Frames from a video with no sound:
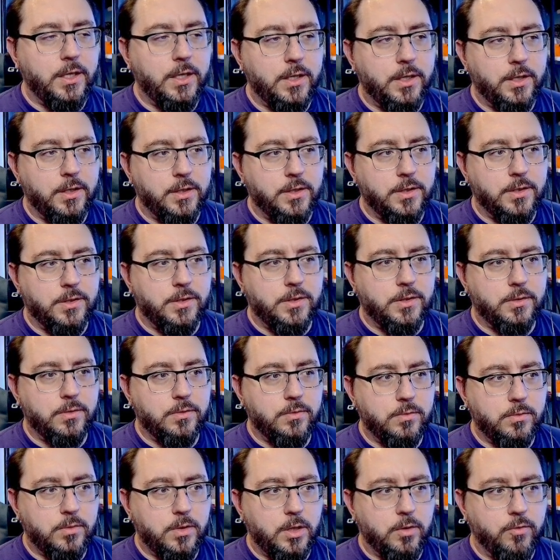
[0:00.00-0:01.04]
is
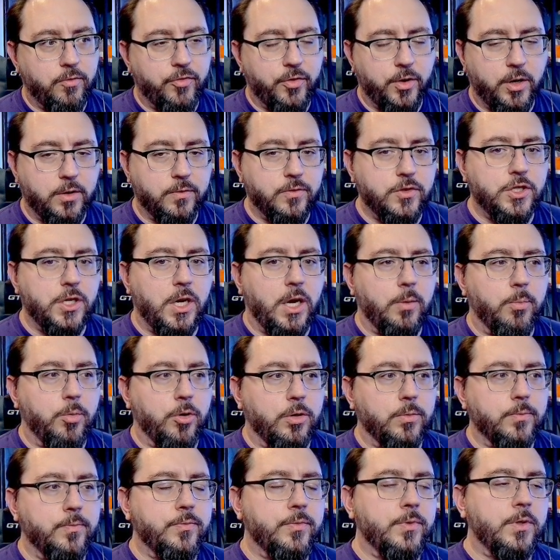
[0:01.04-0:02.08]
in front of Jaber.
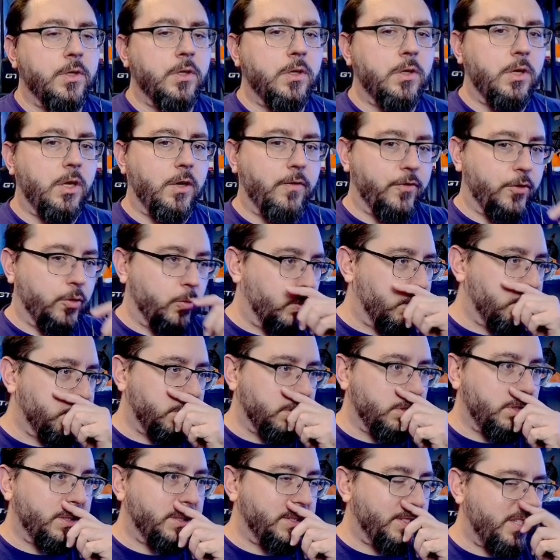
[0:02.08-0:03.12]
If you want the
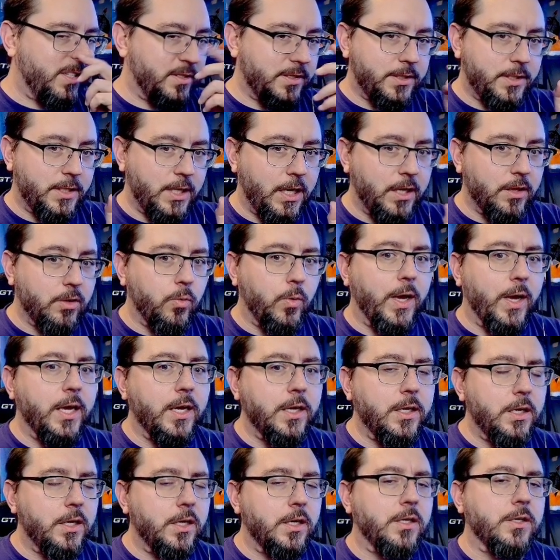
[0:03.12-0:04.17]
list to stay the way it
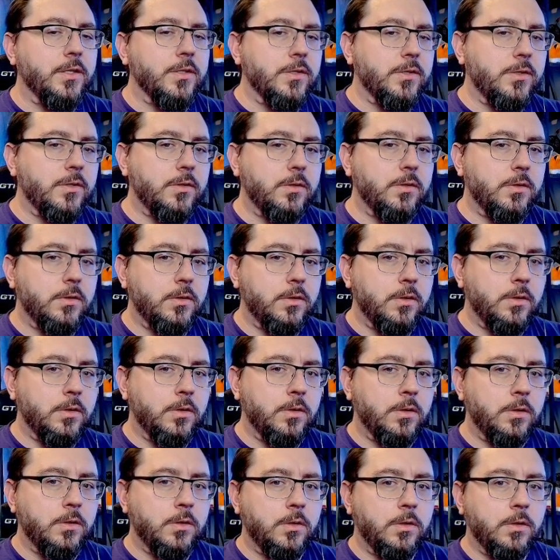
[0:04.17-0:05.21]
is,
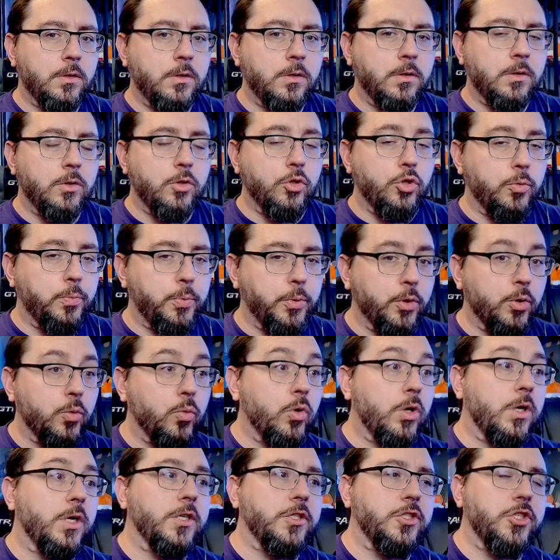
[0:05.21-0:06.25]
you put a
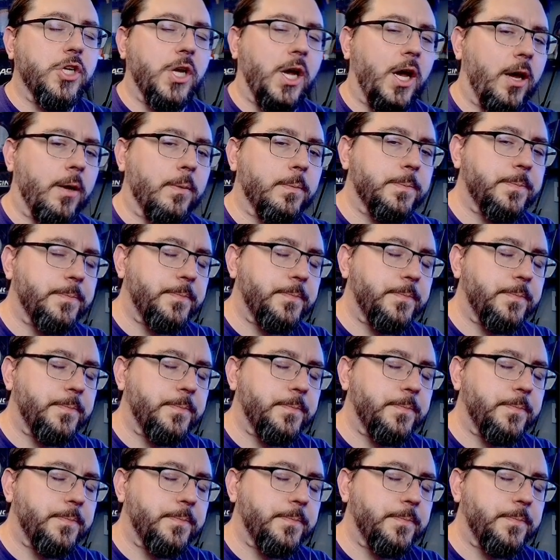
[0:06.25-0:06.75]
1 in chat.